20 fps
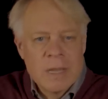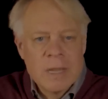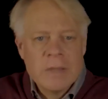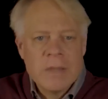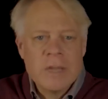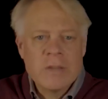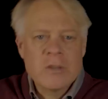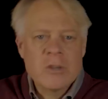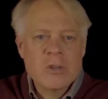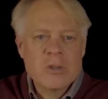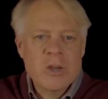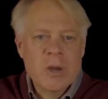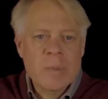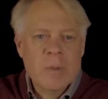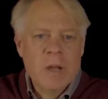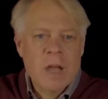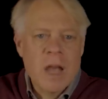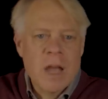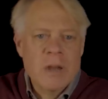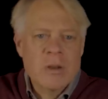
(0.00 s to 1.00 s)
That's a
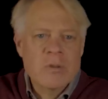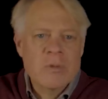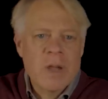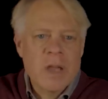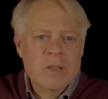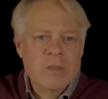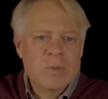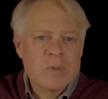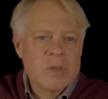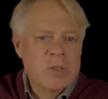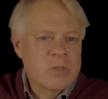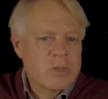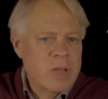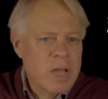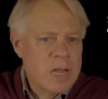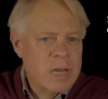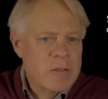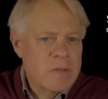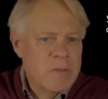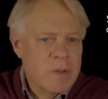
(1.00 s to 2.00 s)
sharp contrast with the
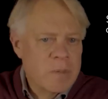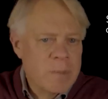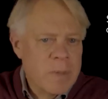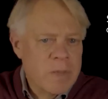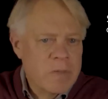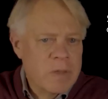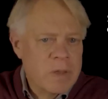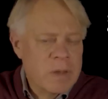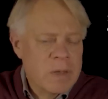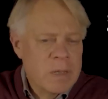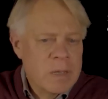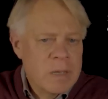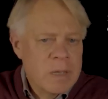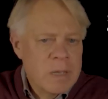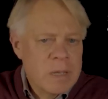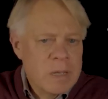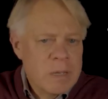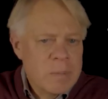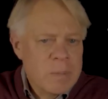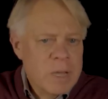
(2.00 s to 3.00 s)
scientific method
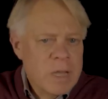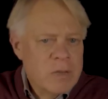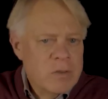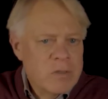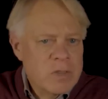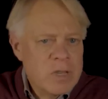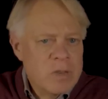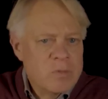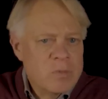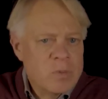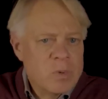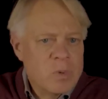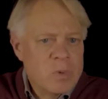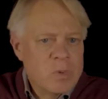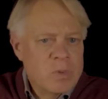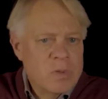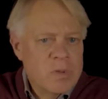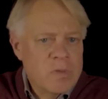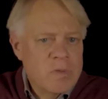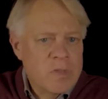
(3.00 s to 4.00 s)
because these
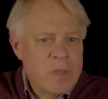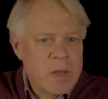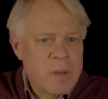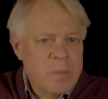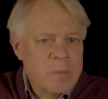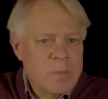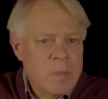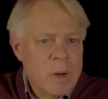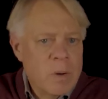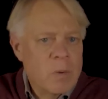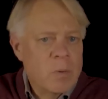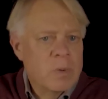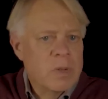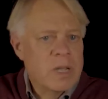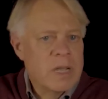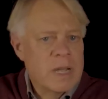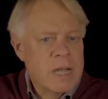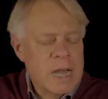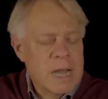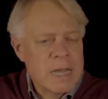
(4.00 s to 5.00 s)
rules of thumb are only
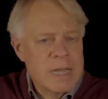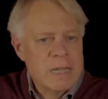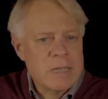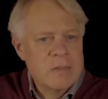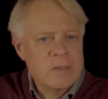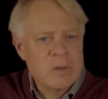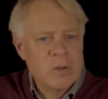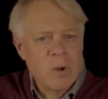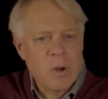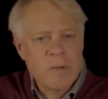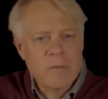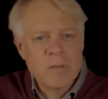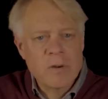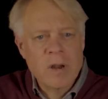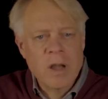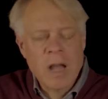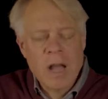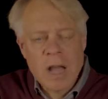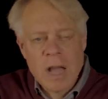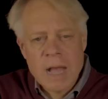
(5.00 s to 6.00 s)
guides that offer
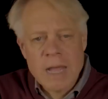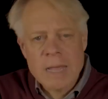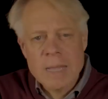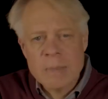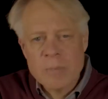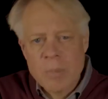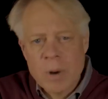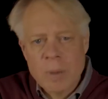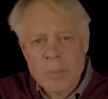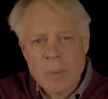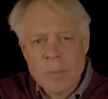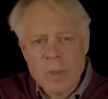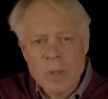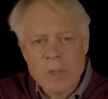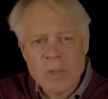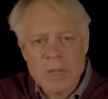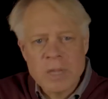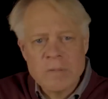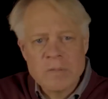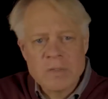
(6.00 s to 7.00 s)
a high
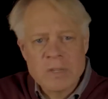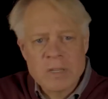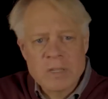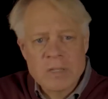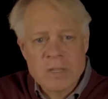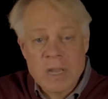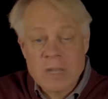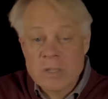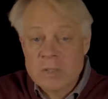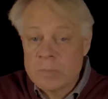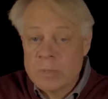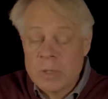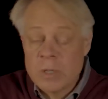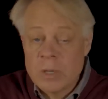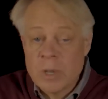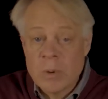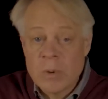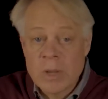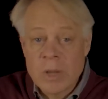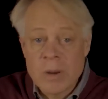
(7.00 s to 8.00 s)
probability of success but
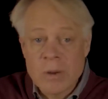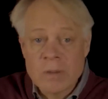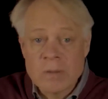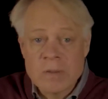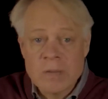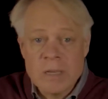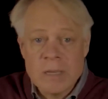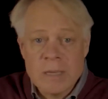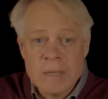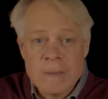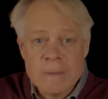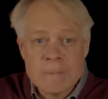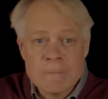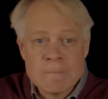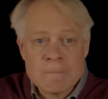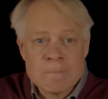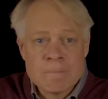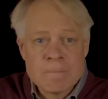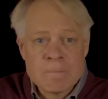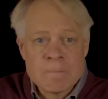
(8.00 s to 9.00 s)
no guarantee.
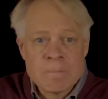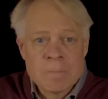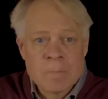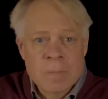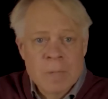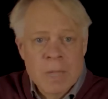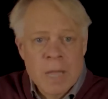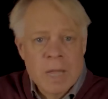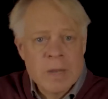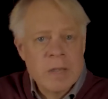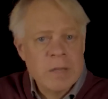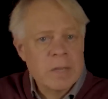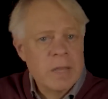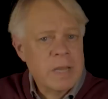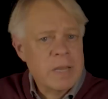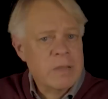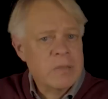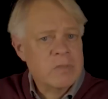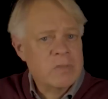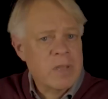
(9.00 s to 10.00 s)
And
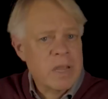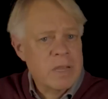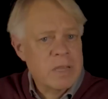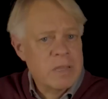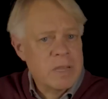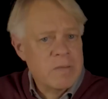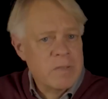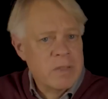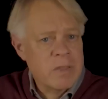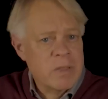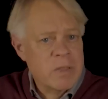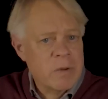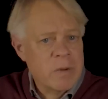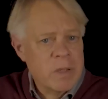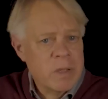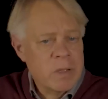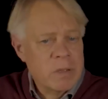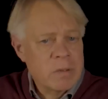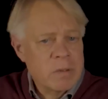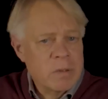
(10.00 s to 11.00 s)
unlike a scientific
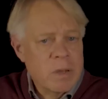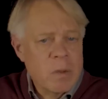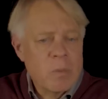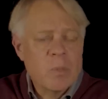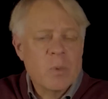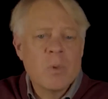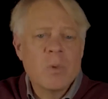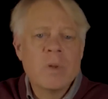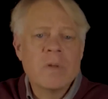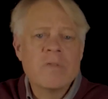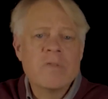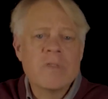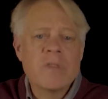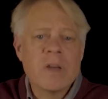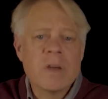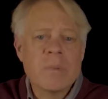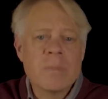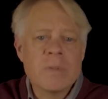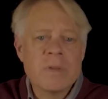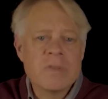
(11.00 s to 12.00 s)
theory, a rule of
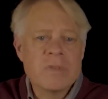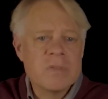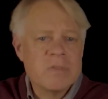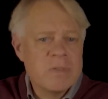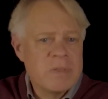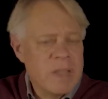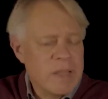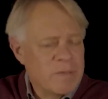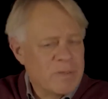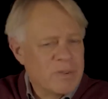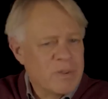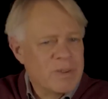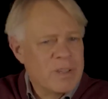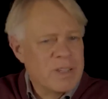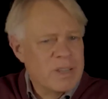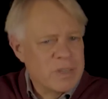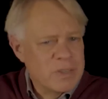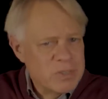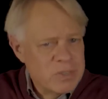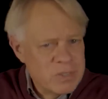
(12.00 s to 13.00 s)
thumb is never,
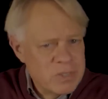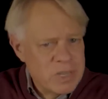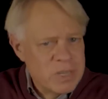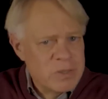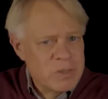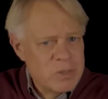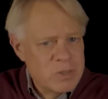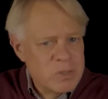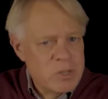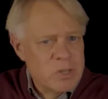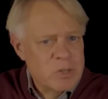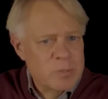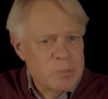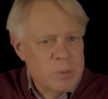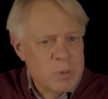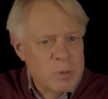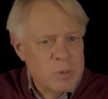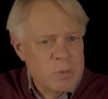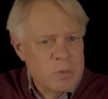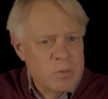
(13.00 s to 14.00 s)
in a sense,
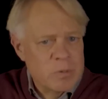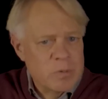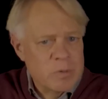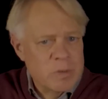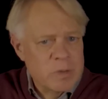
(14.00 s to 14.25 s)
disproved.